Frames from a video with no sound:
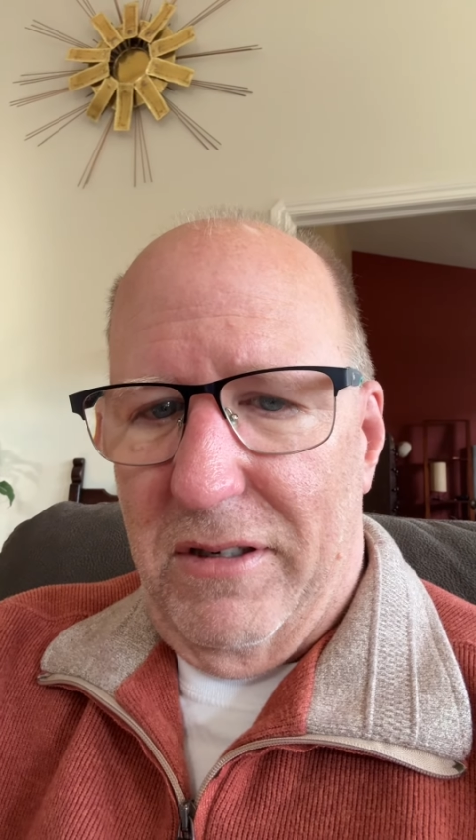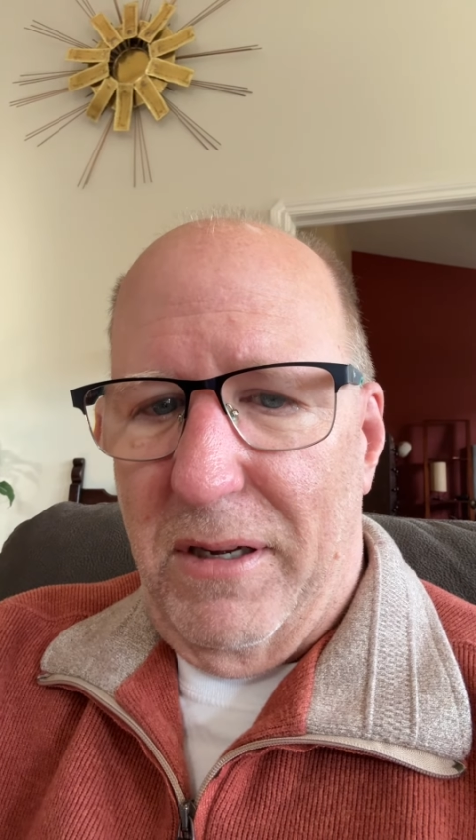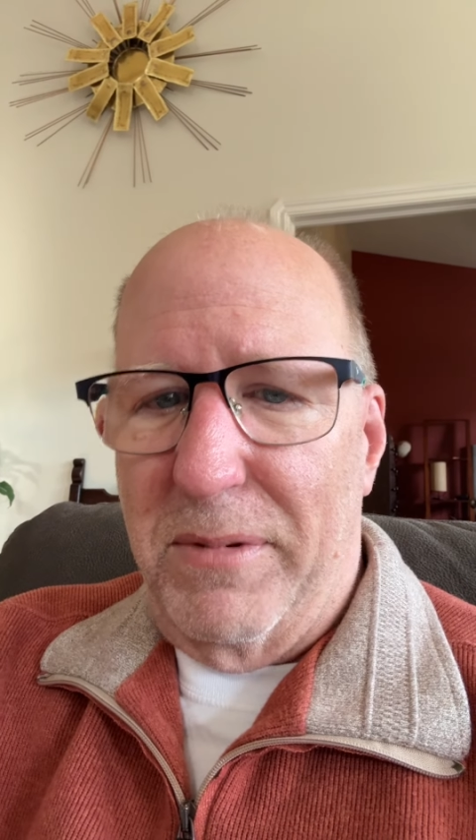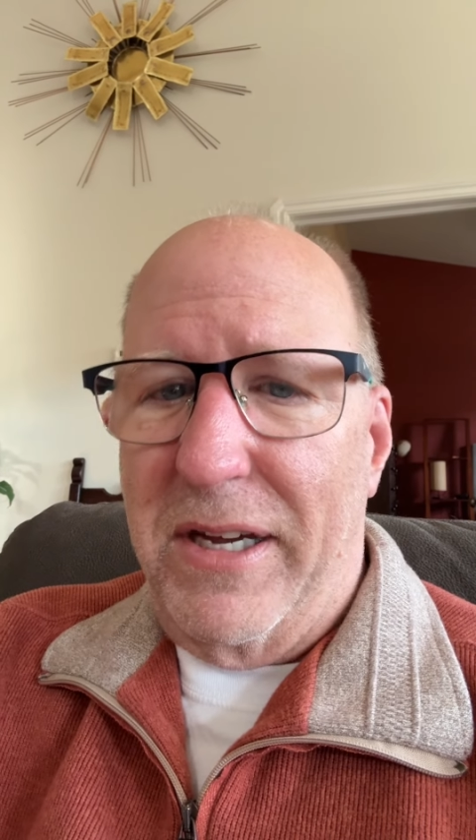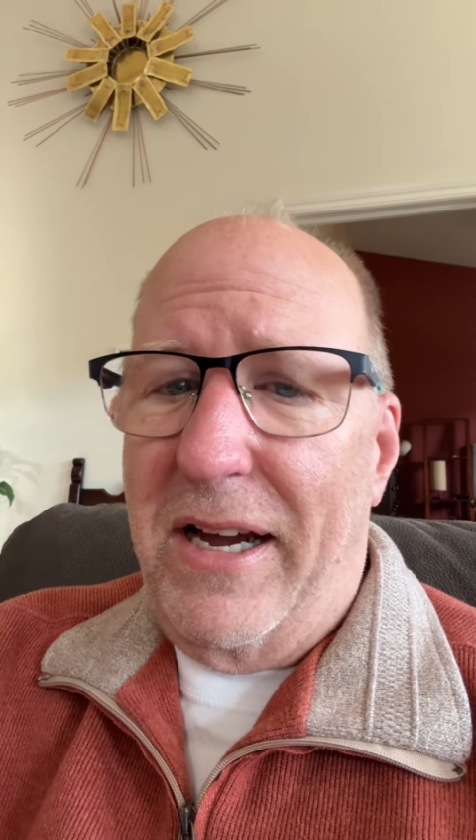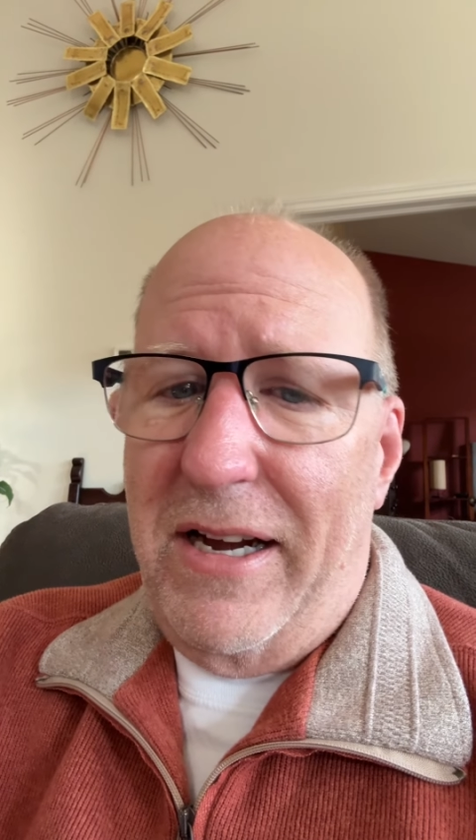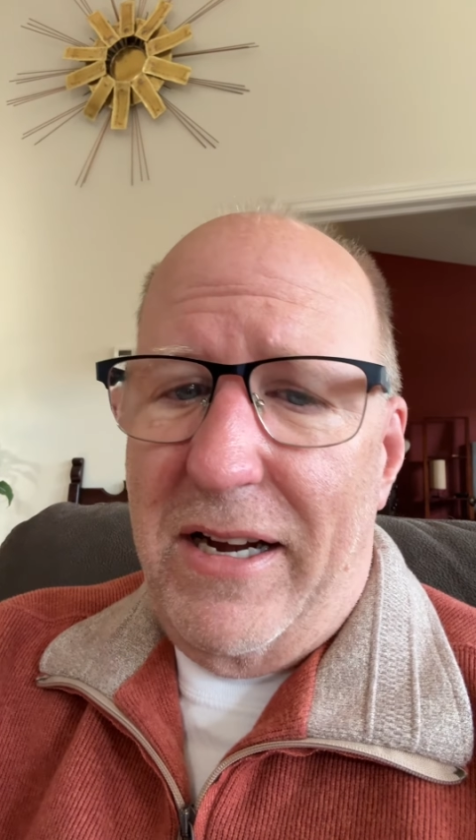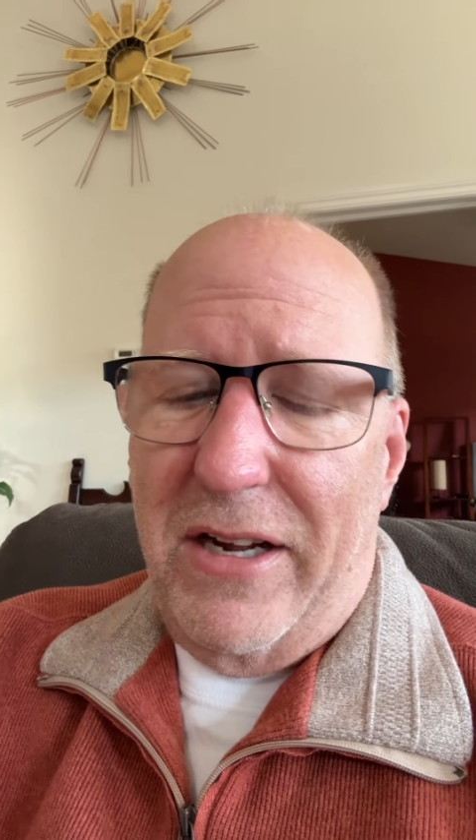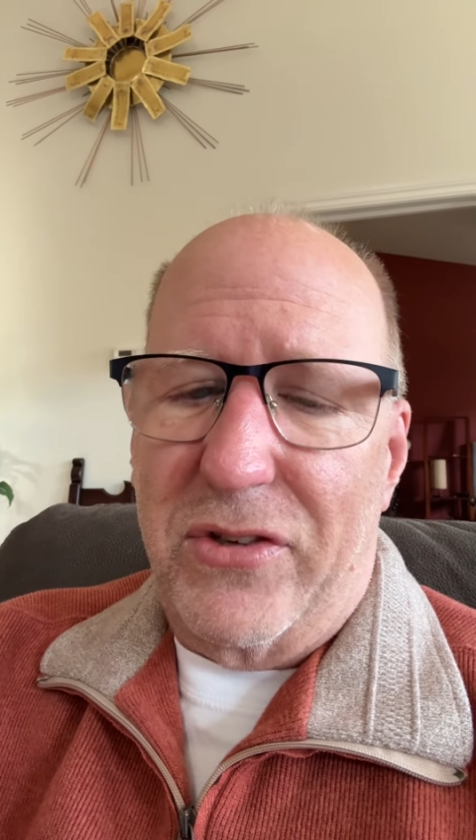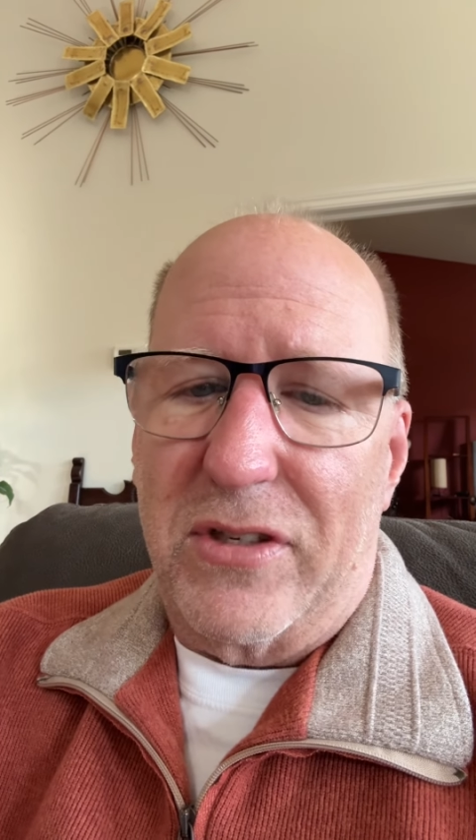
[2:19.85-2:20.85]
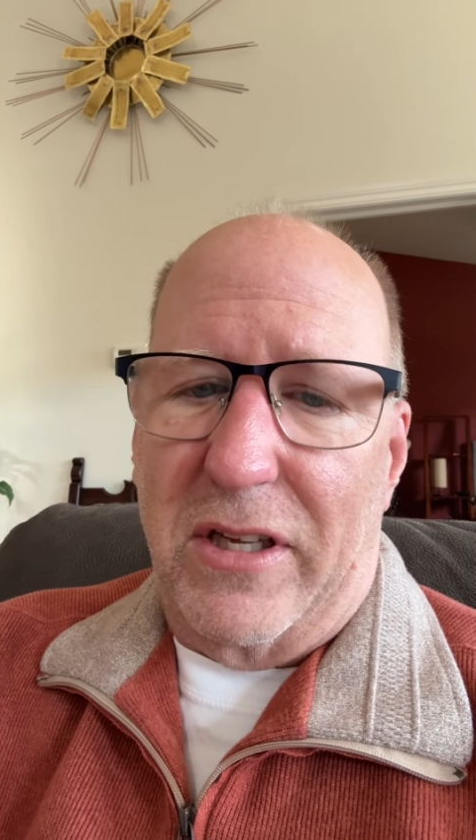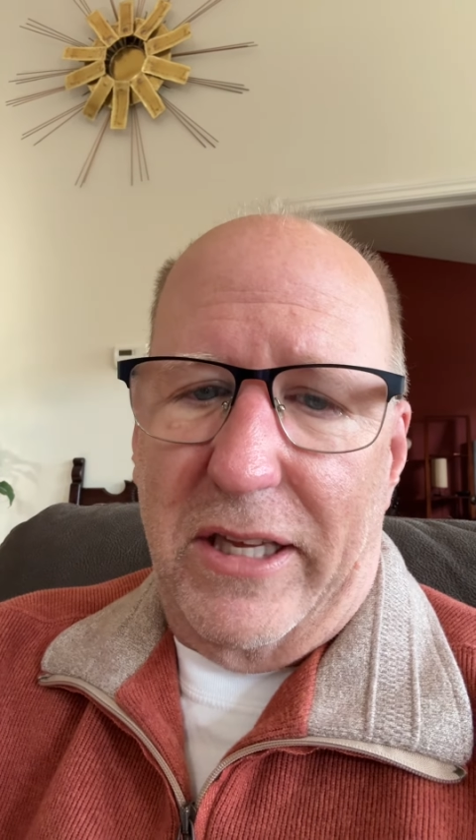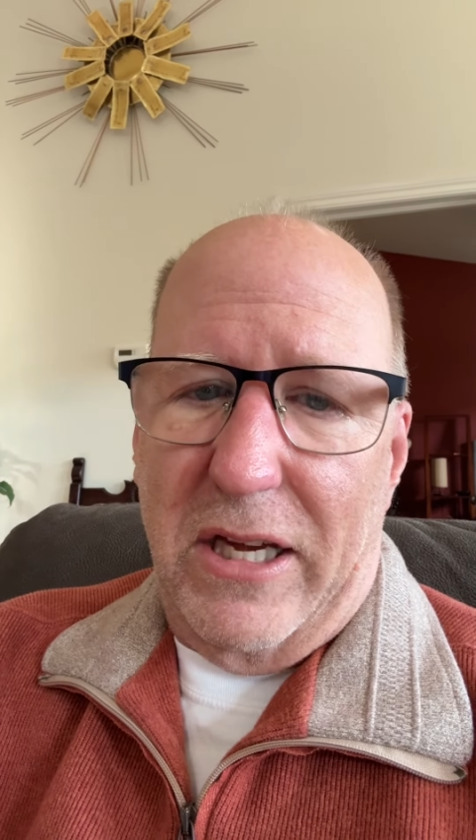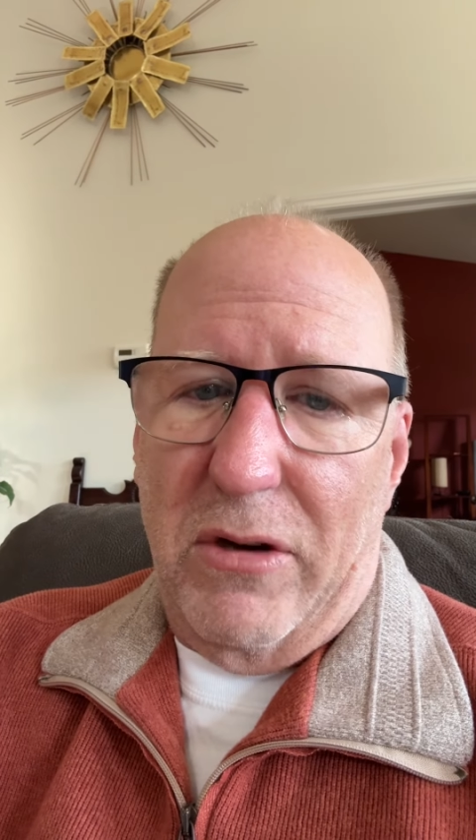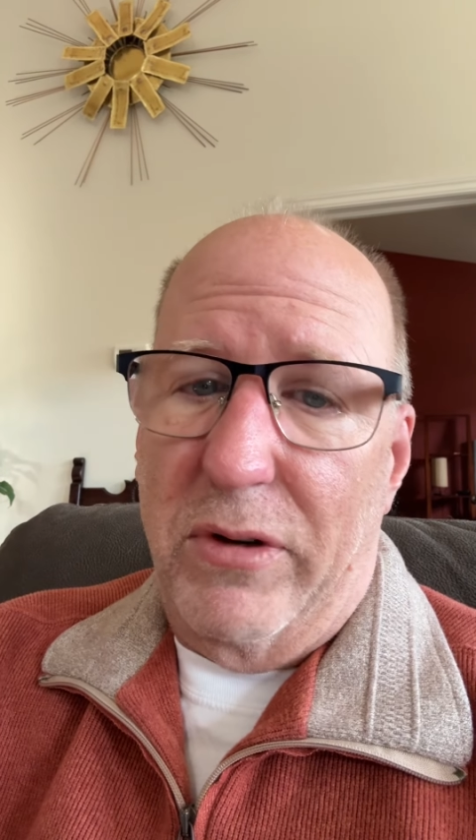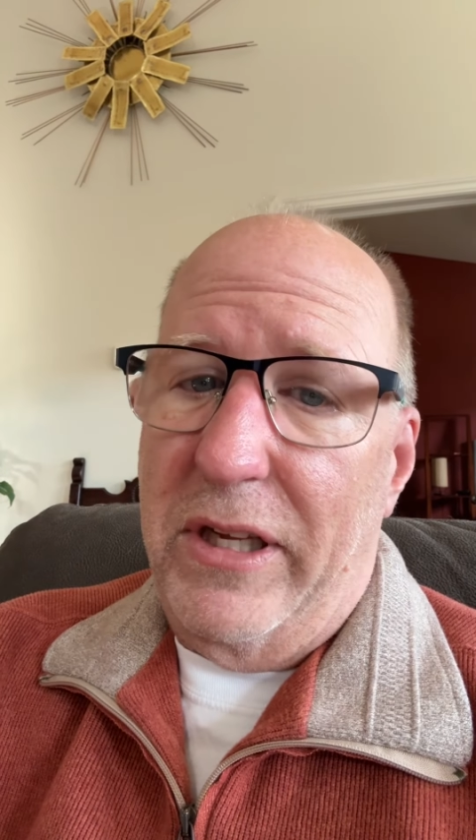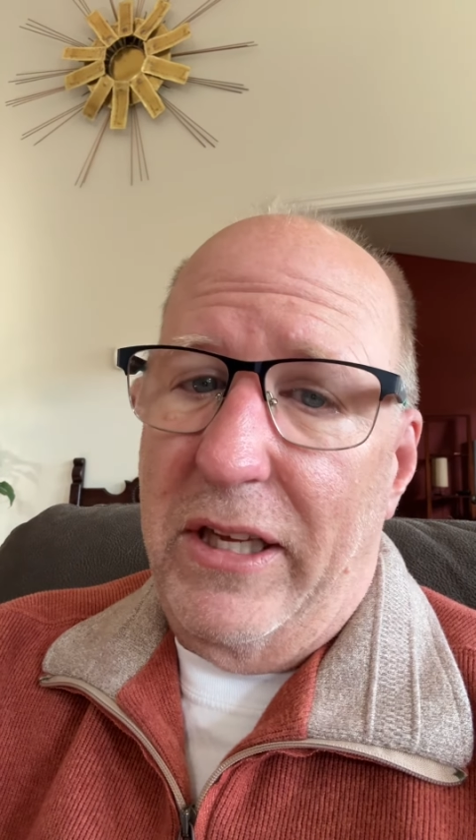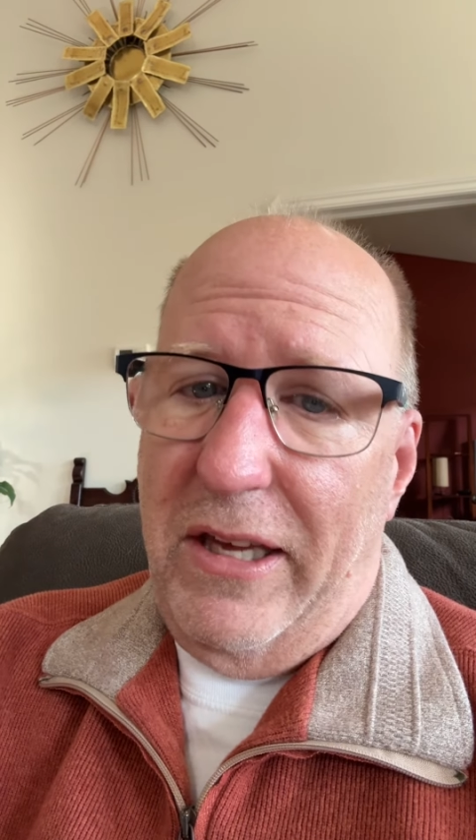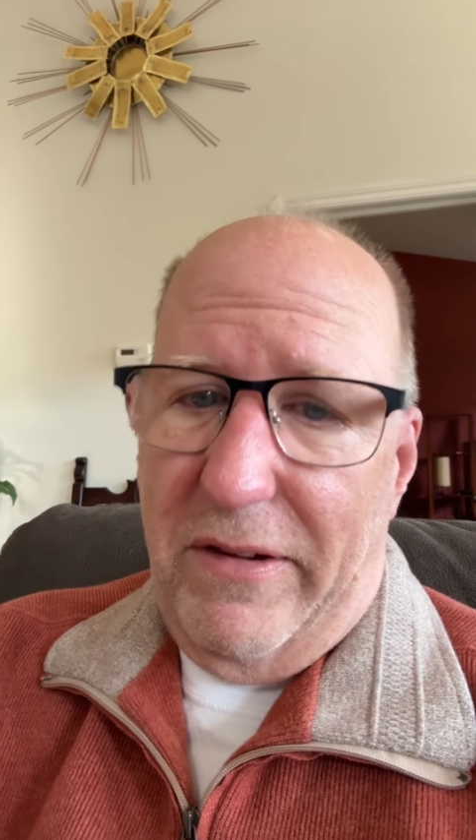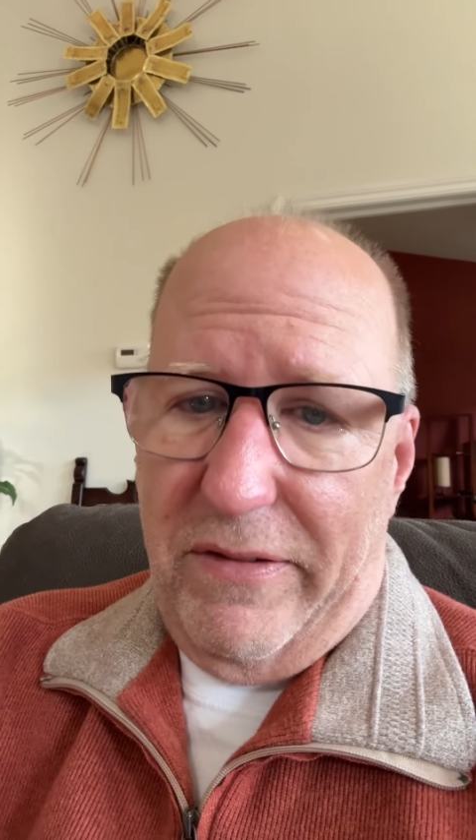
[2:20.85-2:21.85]
I'm constantly out
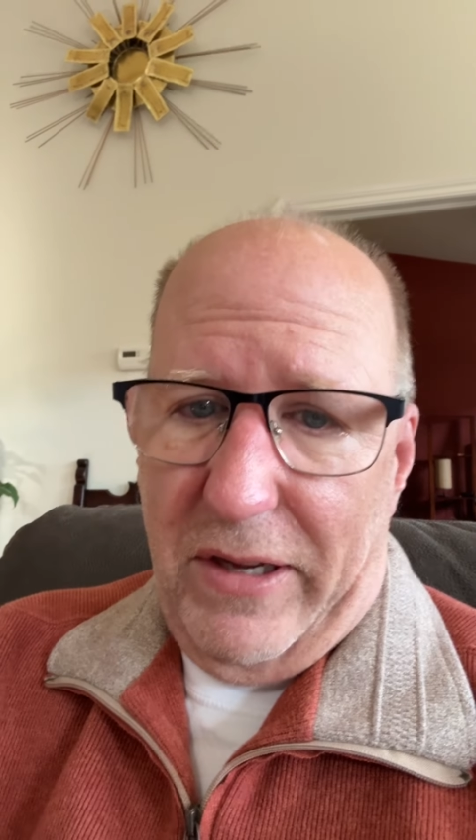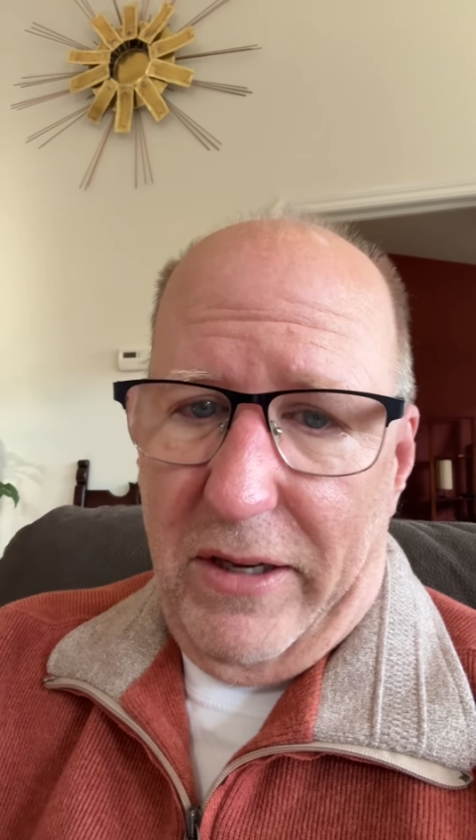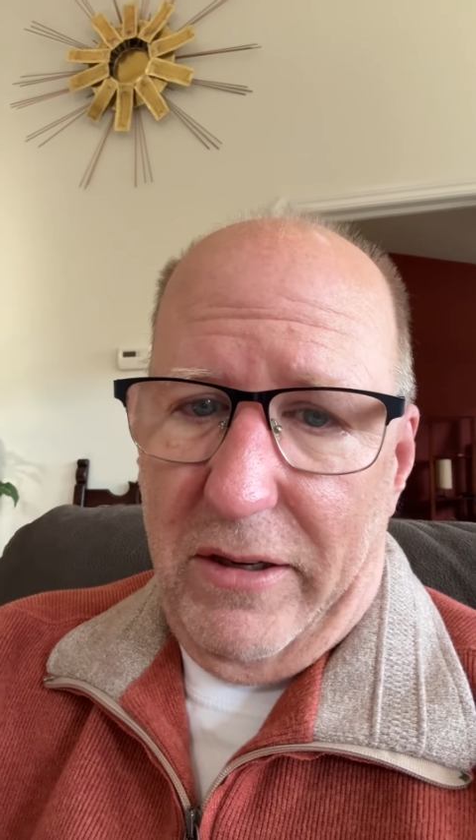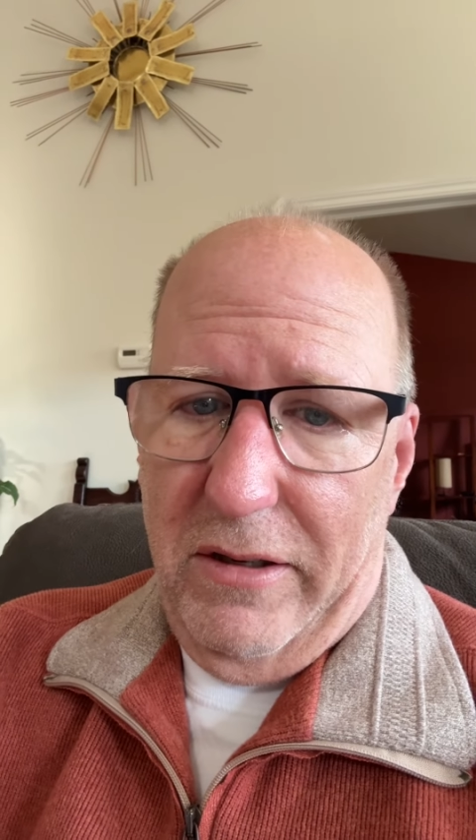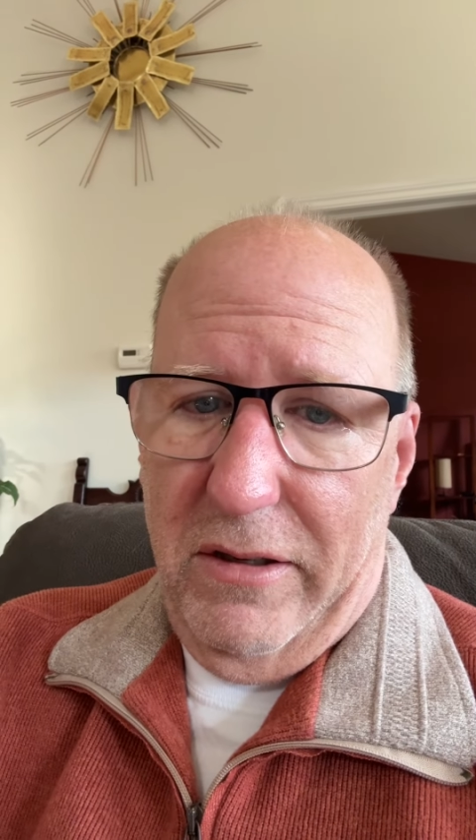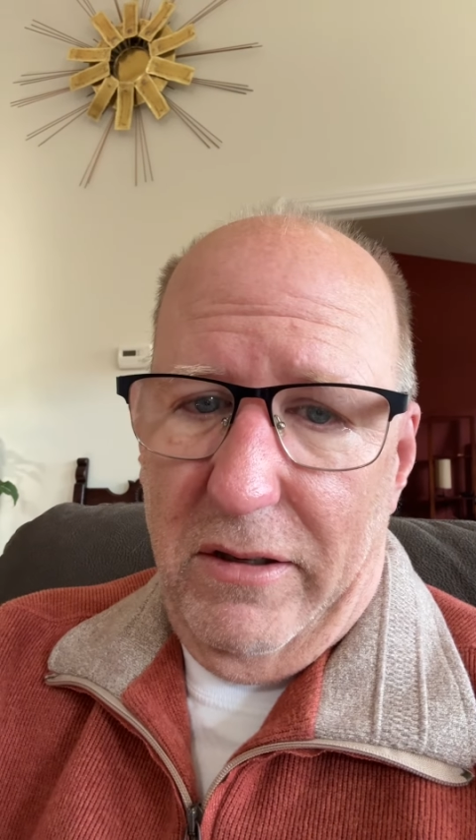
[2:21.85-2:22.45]
giving